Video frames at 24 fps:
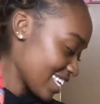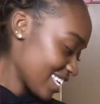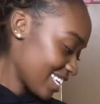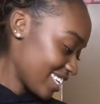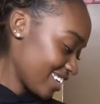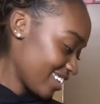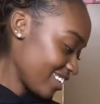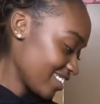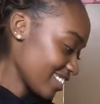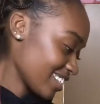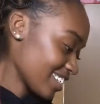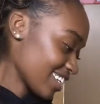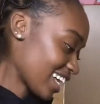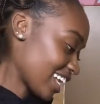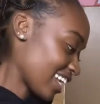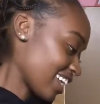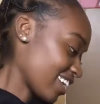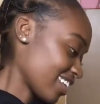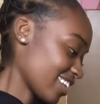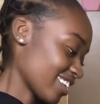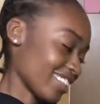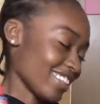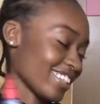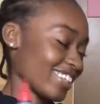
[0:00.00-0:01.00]
using
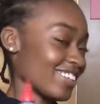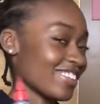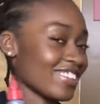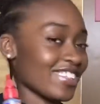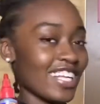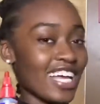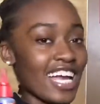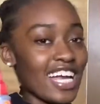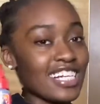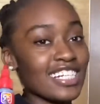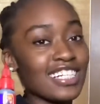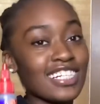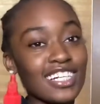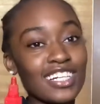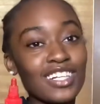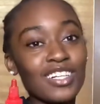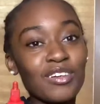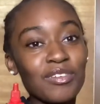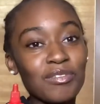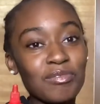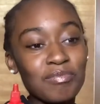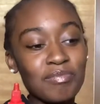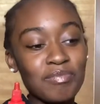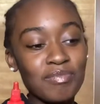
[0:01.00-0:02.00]
another little lash glue
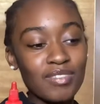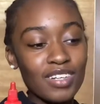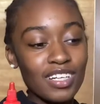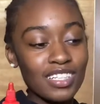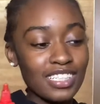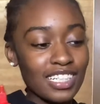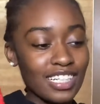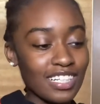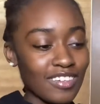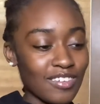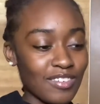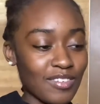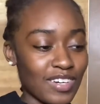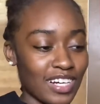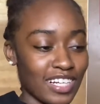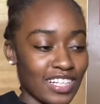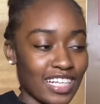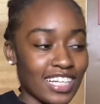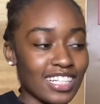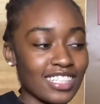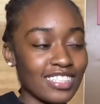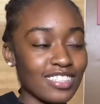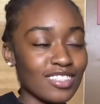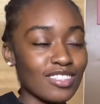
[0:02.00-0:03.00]
because I don't wear
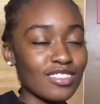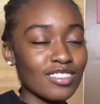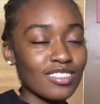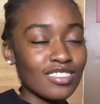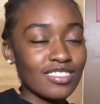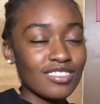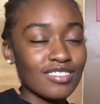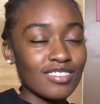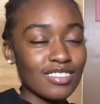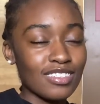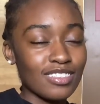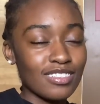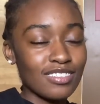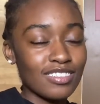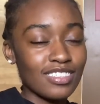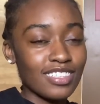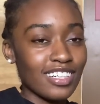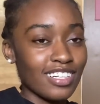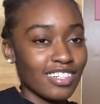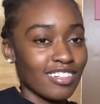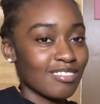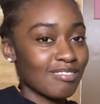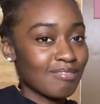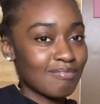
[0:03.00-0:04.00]
lashes, you
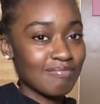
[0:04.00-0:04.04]
know.